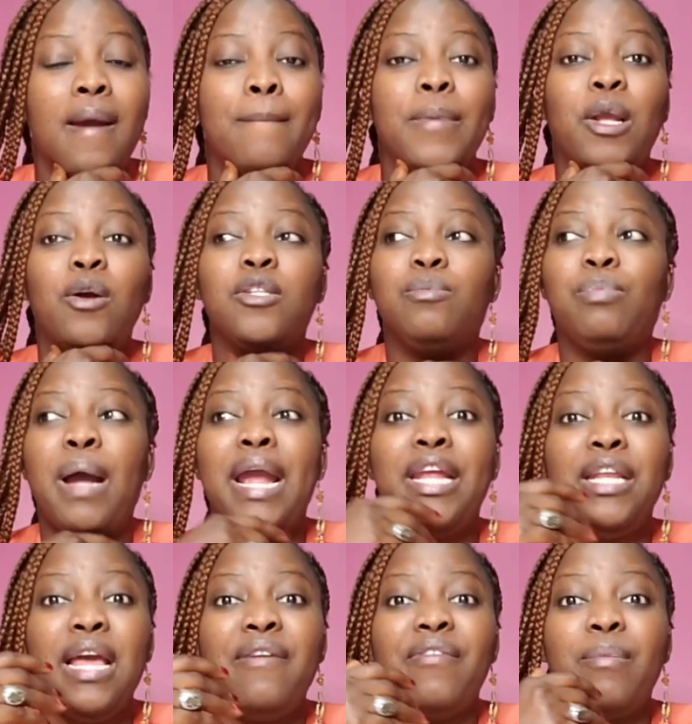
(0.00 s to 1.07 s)
Because
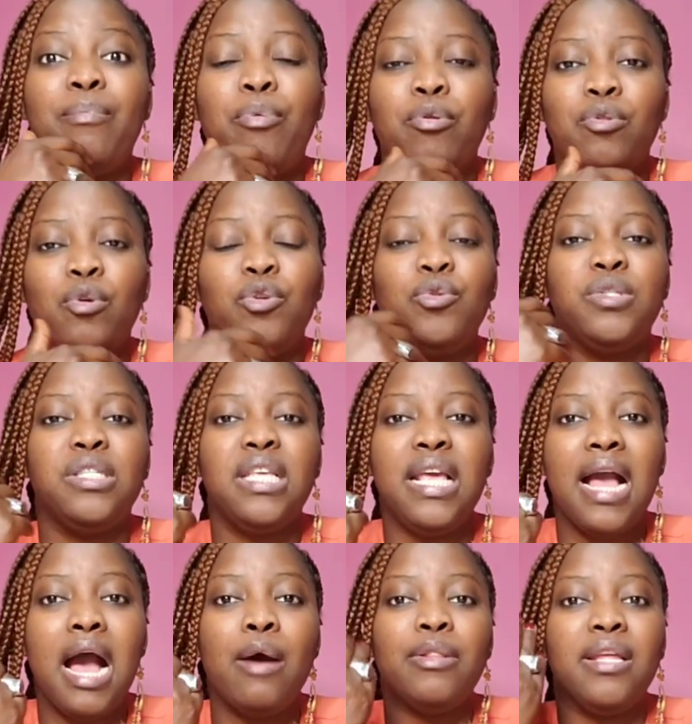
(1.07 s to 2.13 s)
buying every product you see
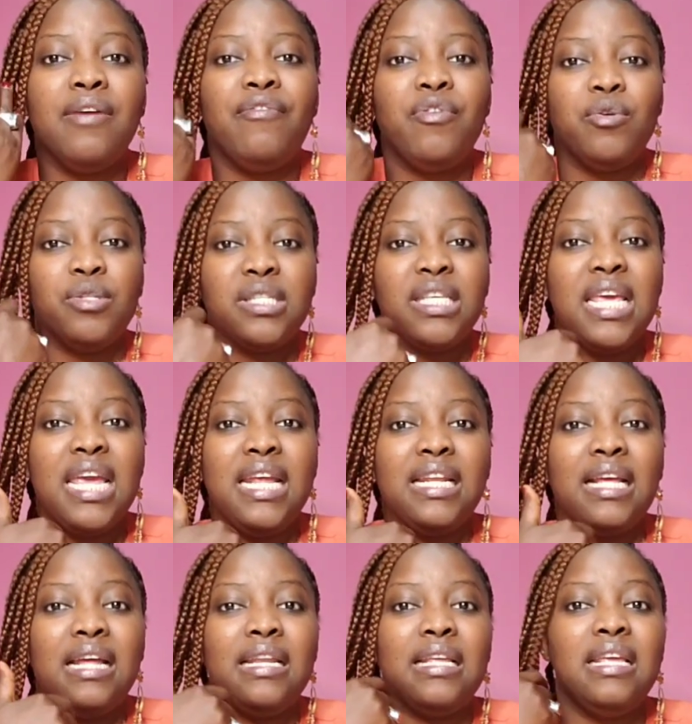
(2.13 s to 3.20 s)
out there for your skin
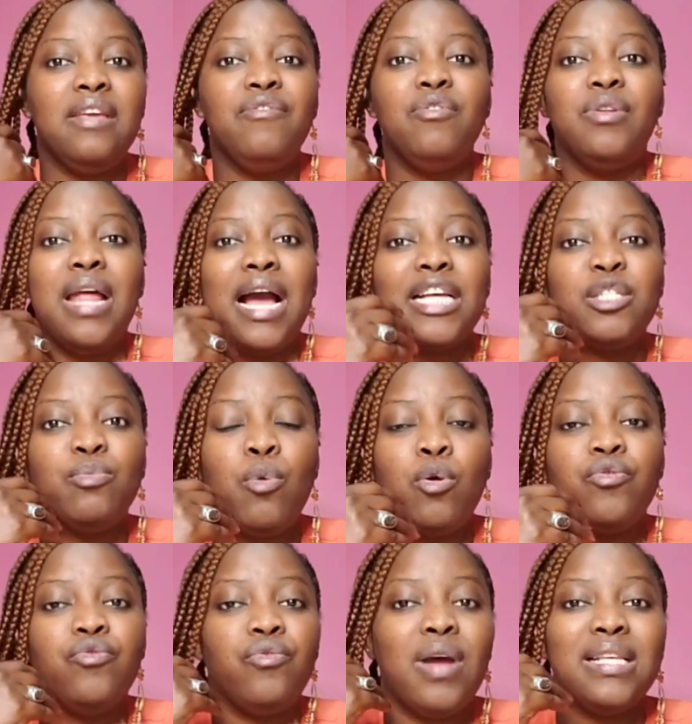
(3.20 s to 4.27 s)
can give you dark
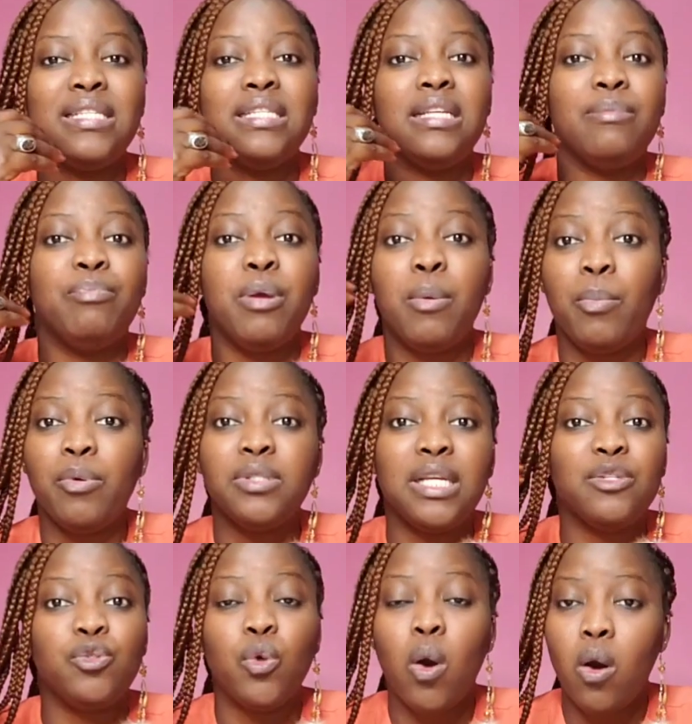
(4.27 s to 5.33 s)
spots, rashes and pimples
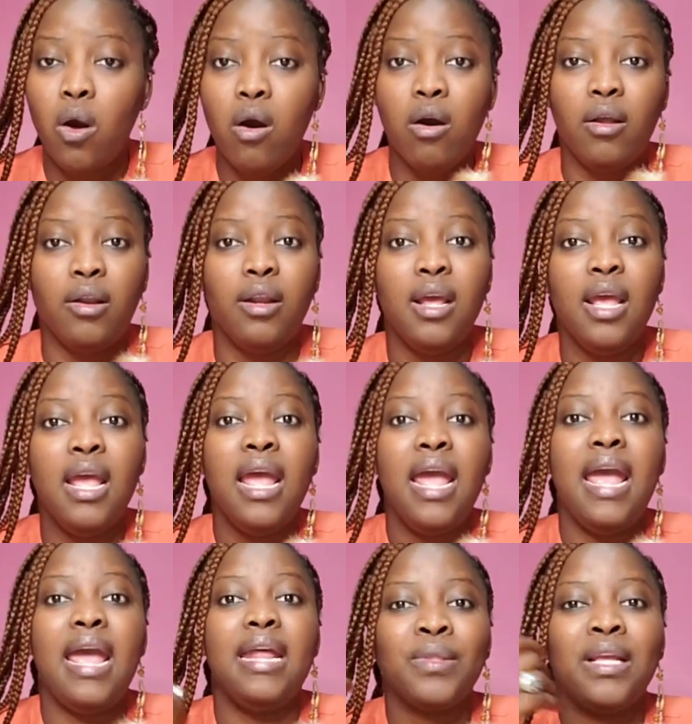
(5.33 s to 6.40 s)
and so on.
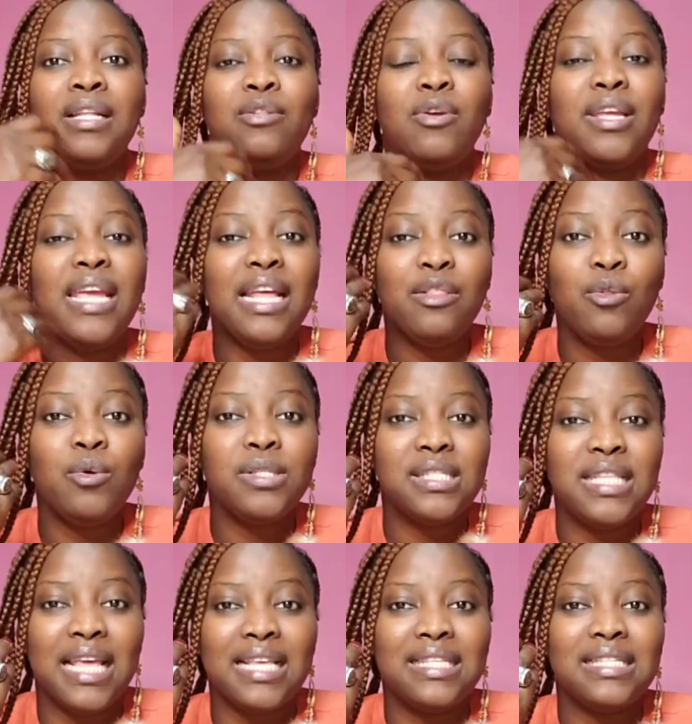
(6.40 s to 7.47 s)
And to get those
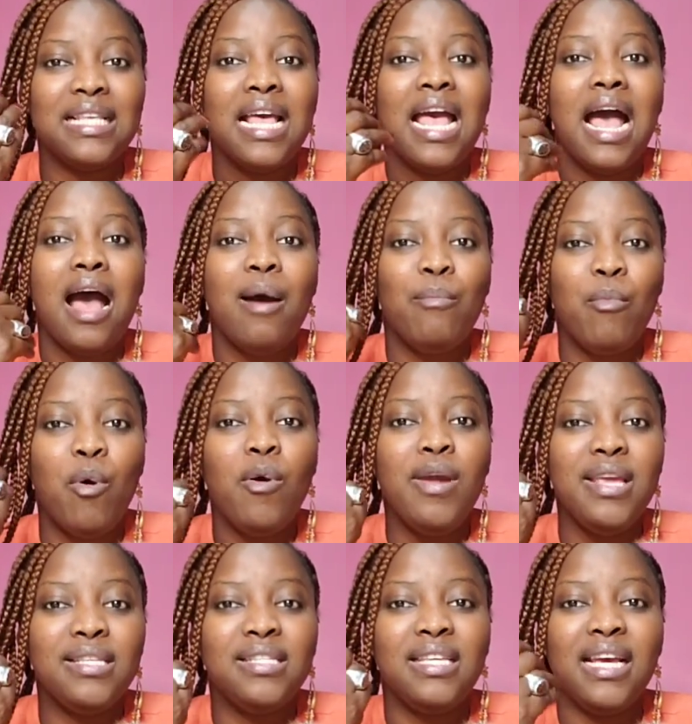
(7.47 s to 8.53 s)
things are more
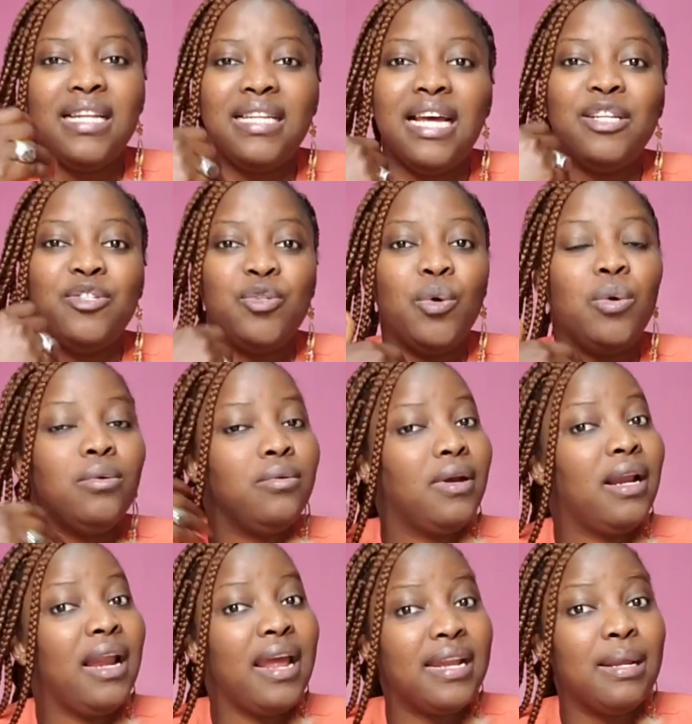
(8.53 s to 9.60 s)
easier than to
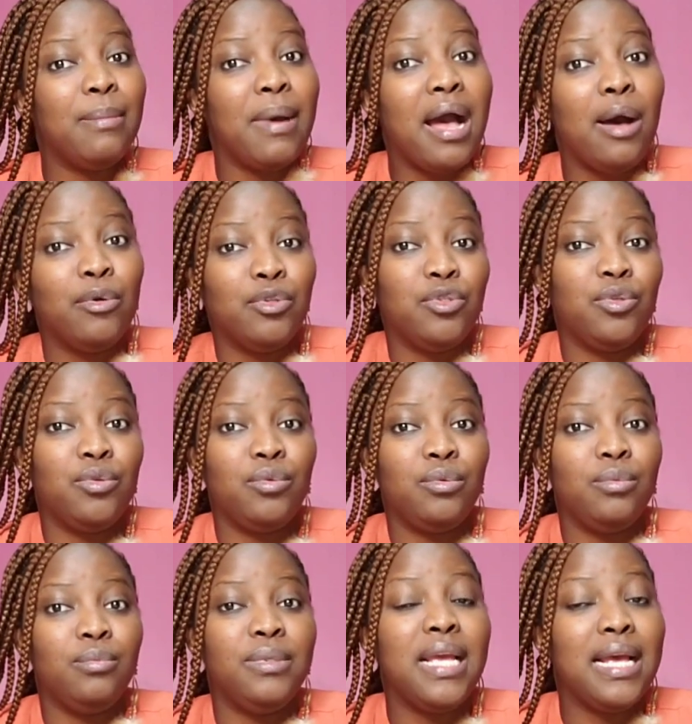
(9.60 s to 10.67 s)
clear them out.
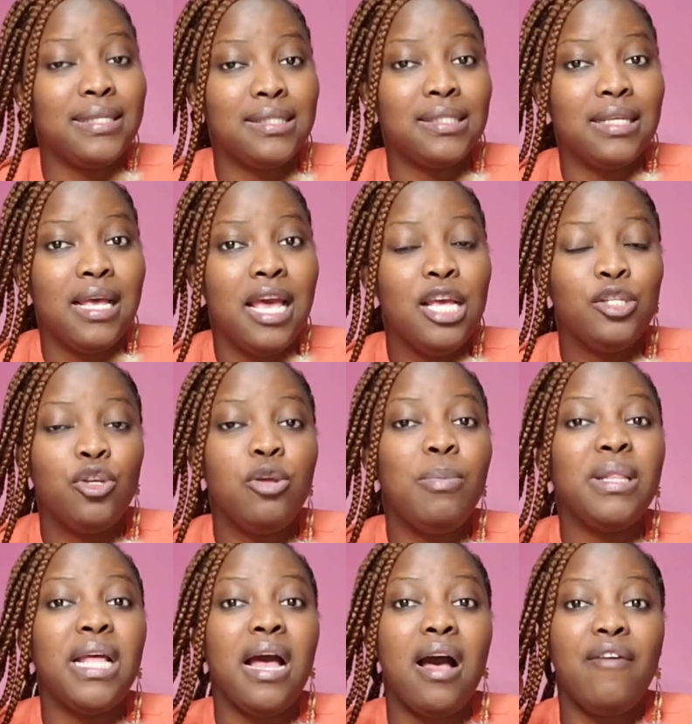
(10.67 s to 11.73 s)
Yes, so you
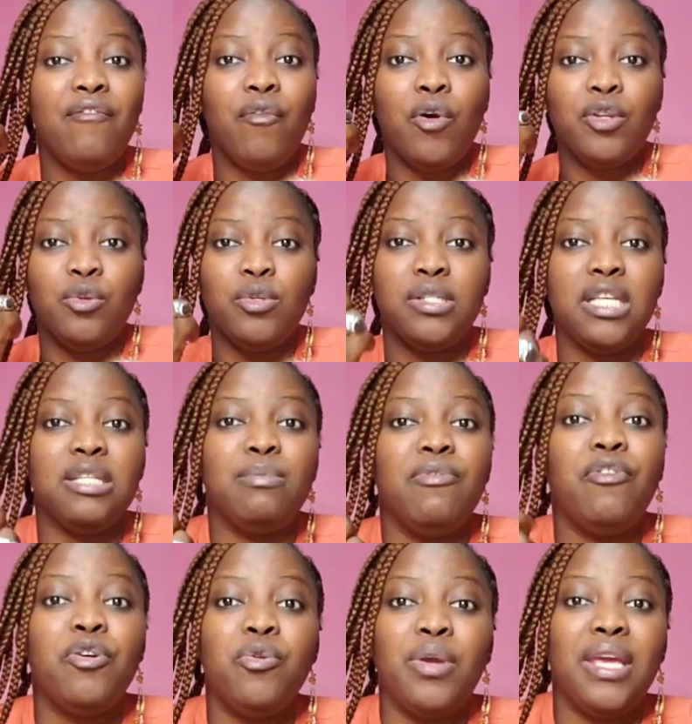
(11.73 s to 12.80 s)
better avoid those things
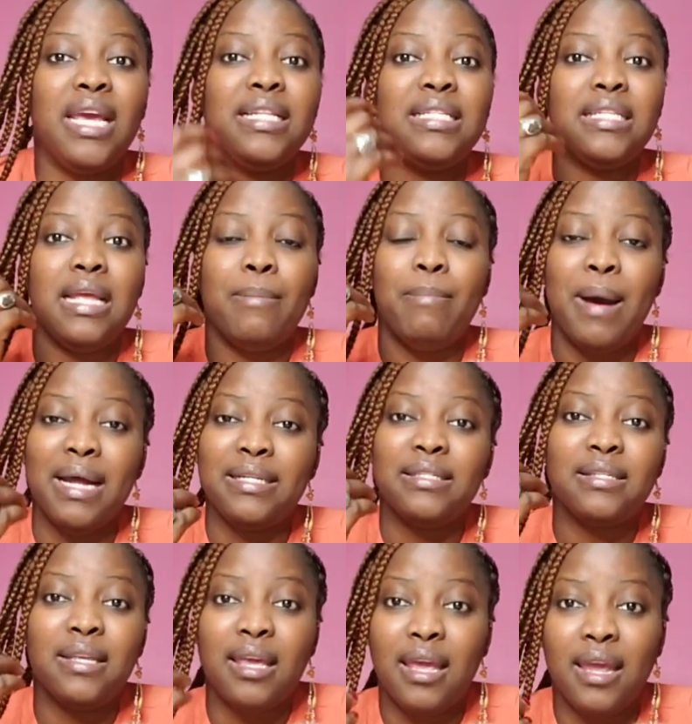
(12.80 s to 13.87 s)
before you get a bad
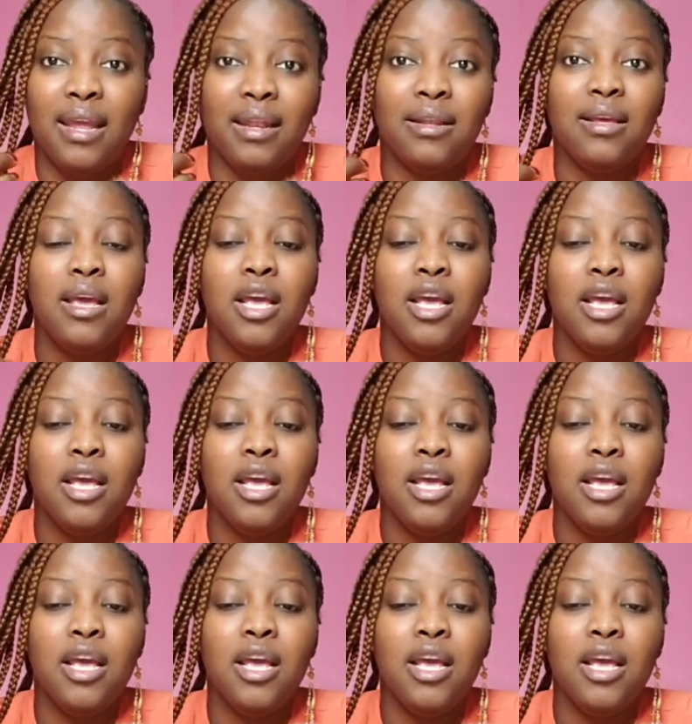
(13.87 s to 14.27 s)
skin.